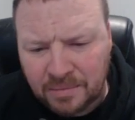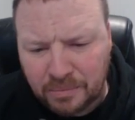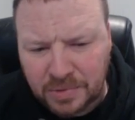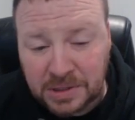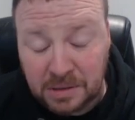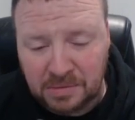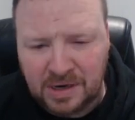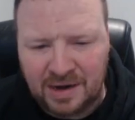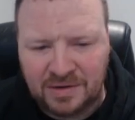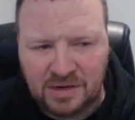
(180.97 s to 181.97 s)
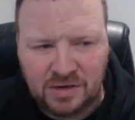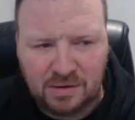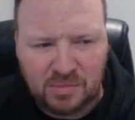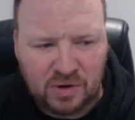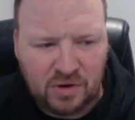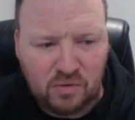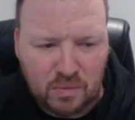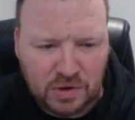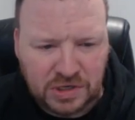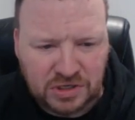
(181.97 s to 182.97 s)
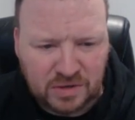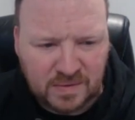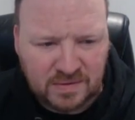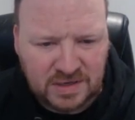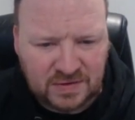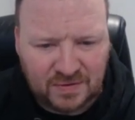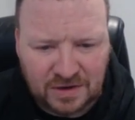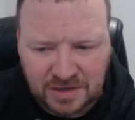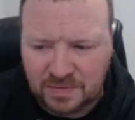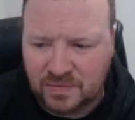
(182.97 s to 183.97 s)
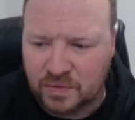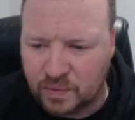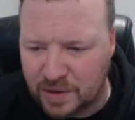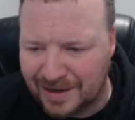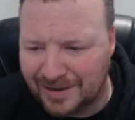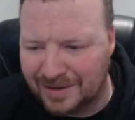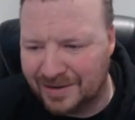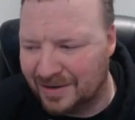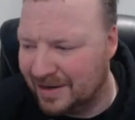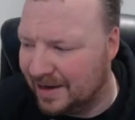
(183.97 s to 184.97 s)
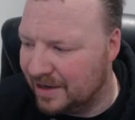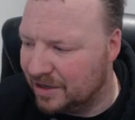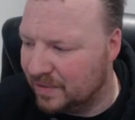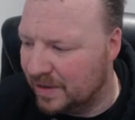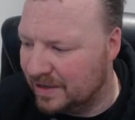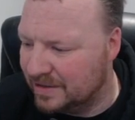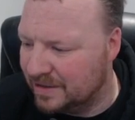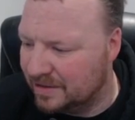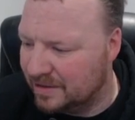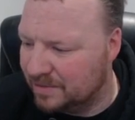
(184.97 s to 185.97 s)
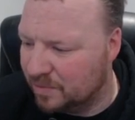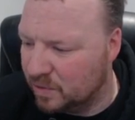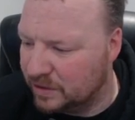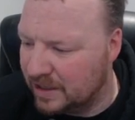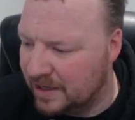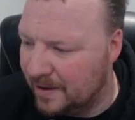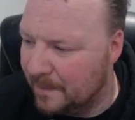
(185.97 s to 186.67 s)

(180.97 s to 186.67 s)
So I'm going to have to look at who Montezuma is first before we get into it. So let's pause it here.